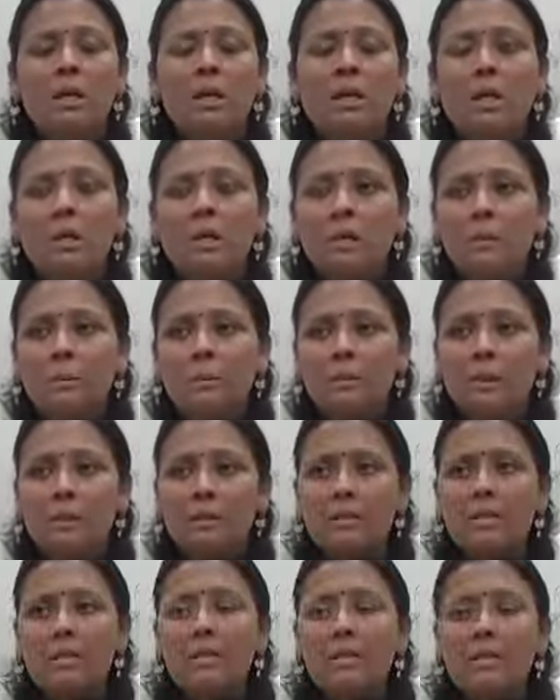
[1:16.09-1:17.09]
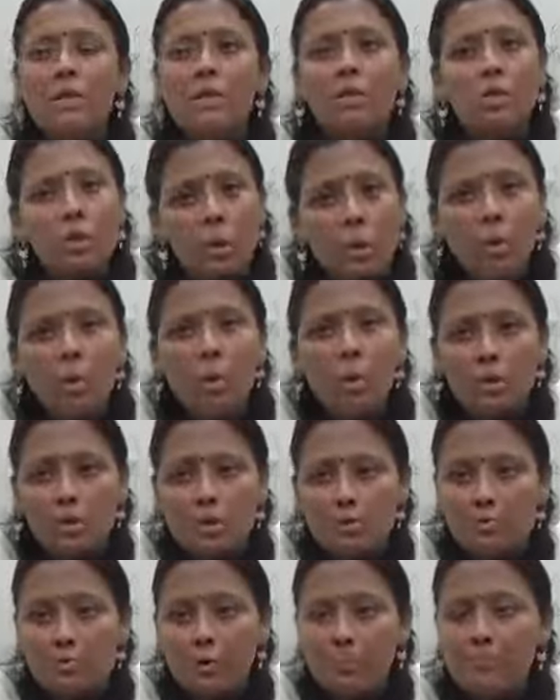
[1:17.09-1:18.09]
by the low
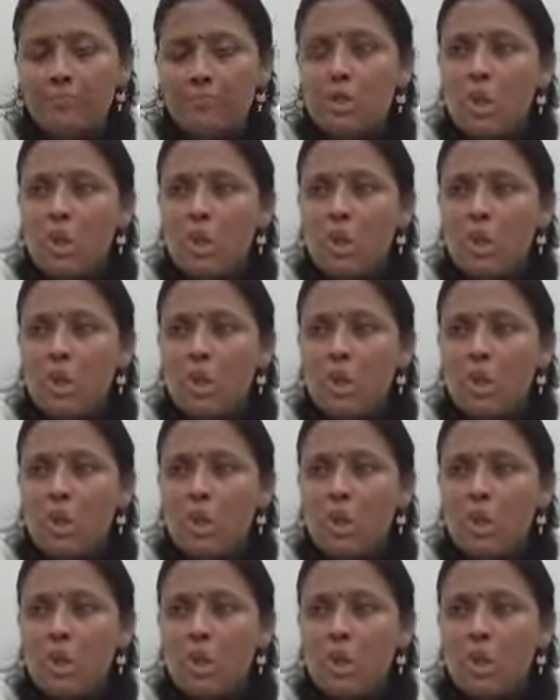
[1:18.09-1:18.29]
cost firm.